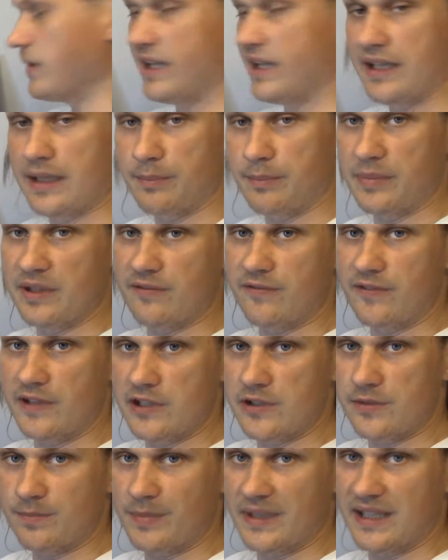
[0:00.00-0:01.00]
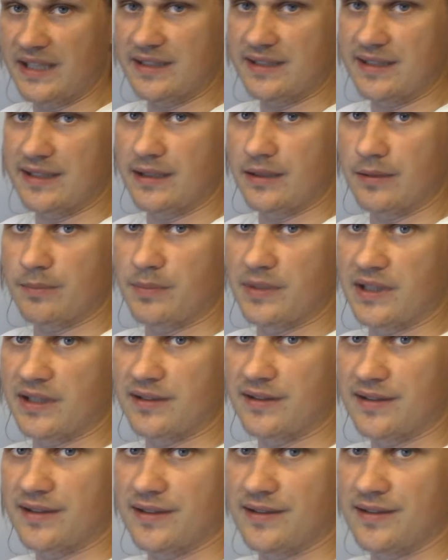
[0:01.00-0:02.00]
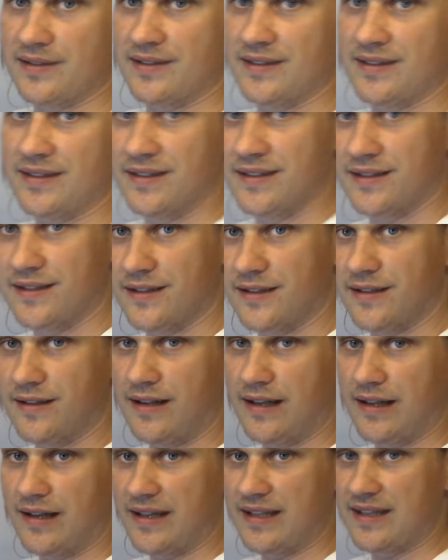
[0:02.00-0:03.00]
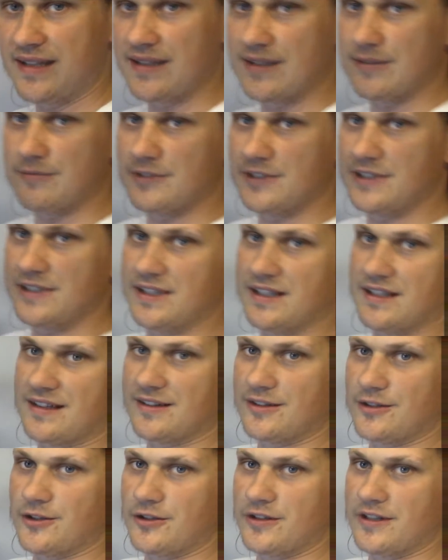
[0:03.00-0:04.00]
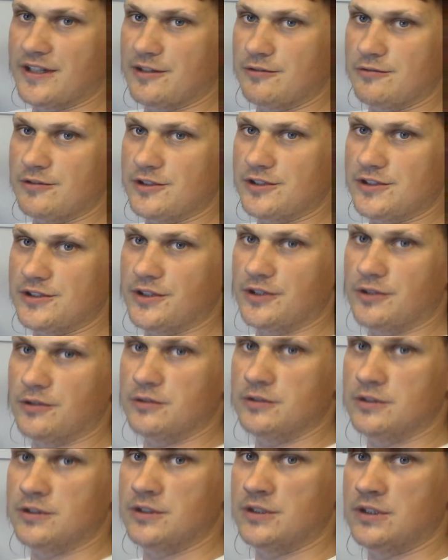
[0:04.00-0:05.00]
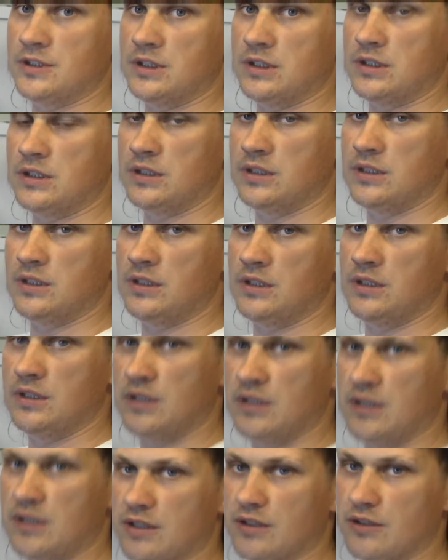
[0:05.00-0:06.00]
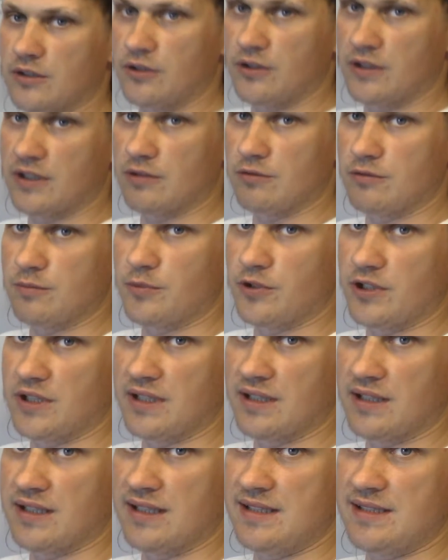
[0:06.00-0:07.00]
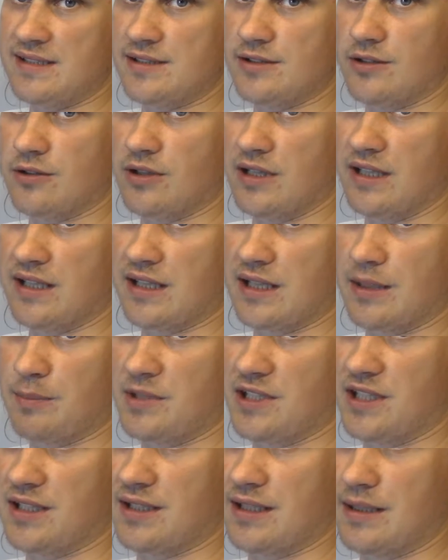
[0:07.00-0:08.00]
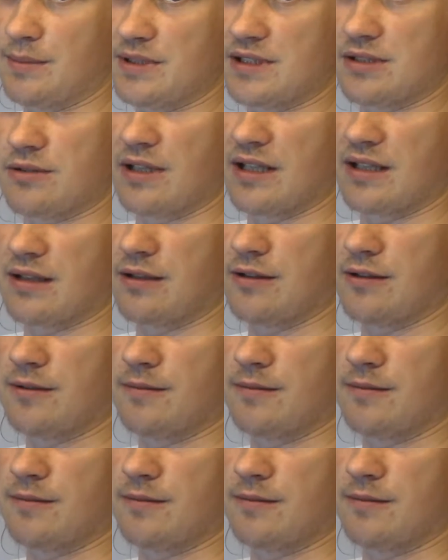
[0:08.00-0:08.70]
happy fish painting, but I liked the way it turned out, so it turned out pretty nice, so I kept it abstract.